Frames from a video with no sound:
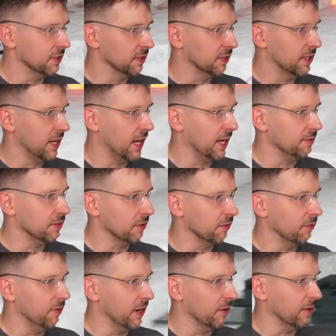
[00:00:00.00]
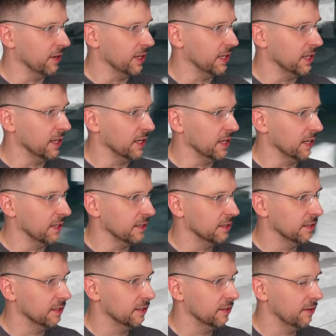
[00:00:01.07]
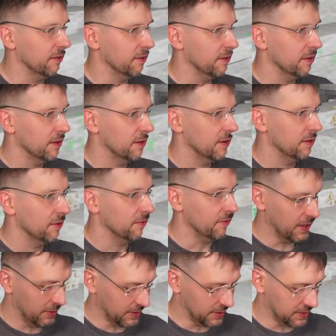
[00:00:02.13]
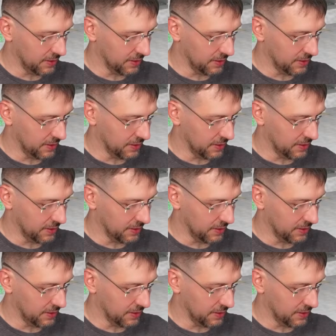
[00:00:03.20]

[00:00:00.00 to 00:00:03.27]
and the caves are very, very